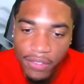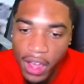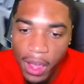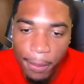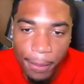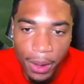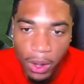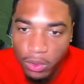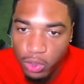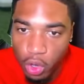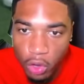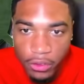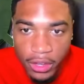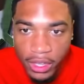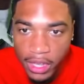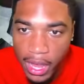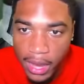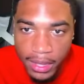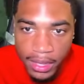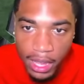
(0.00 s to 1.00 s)
up, bro. North
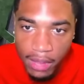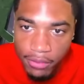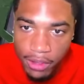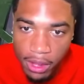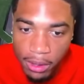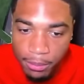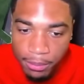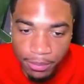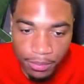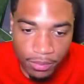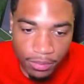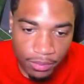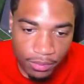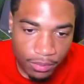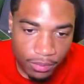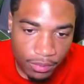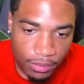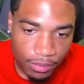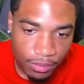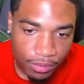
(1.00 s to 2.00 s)
Carolina gave up. Positive
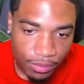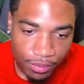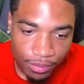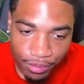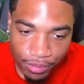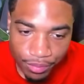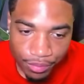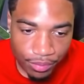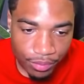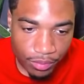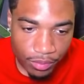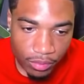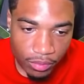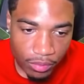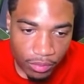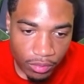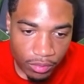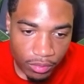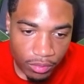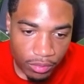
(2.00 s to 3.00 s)
momentum. We have
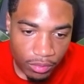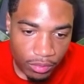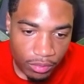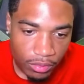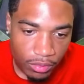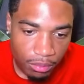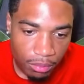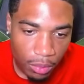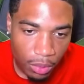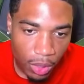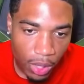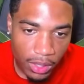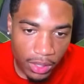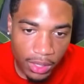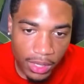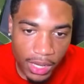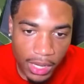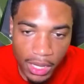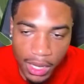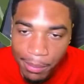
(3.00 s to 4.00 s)
a man down. Well, I
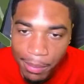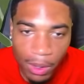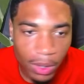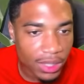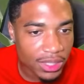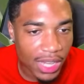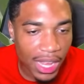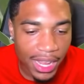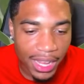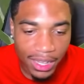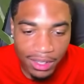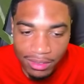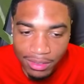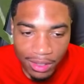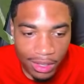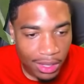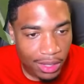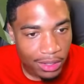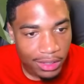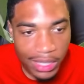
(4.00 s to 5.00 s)
thought that nigga broke his leg.
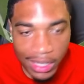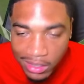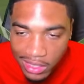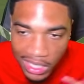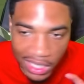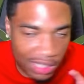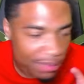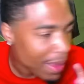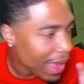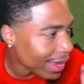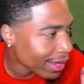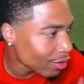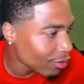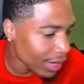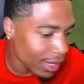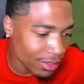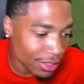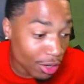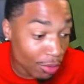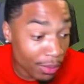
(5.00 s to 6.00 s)
These niggas back in the
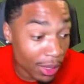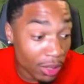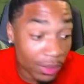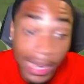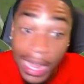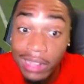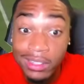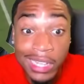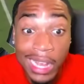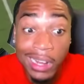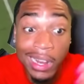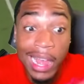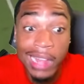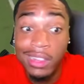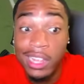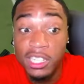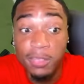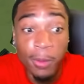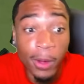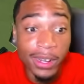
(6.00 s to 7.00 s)
red zone, bro. They at
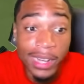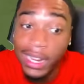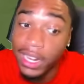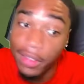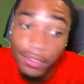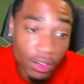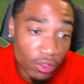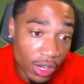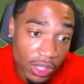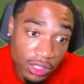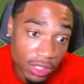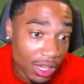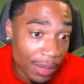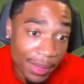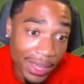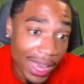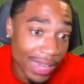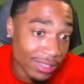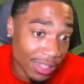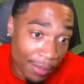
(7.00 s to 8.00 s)
this point, they live in the red zone. Let
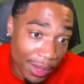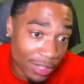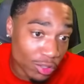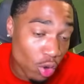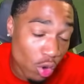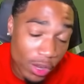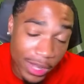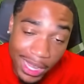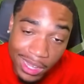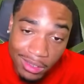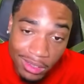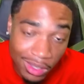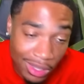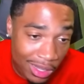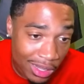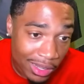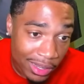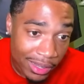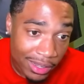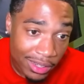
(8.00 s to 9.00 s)
me guess, they about to score again?
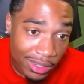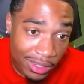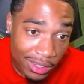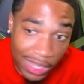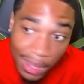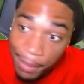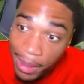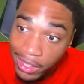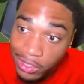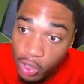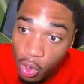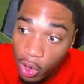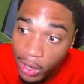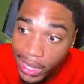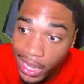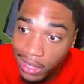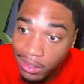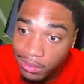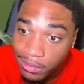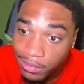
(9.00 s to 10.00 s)
They about to score
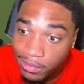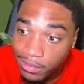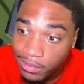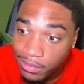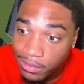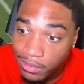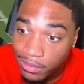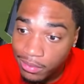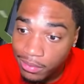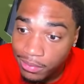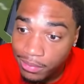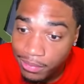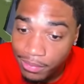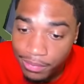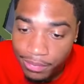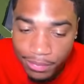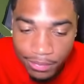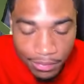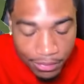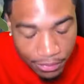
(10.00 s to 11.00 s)
again? Throws
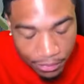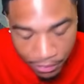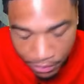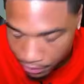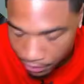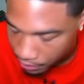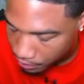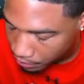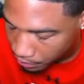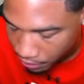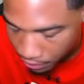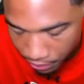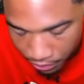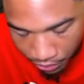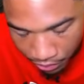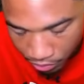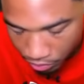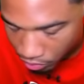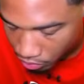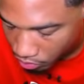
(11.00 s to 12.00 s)
it to back of the end
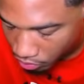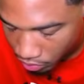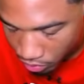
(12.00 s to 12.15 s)
zone.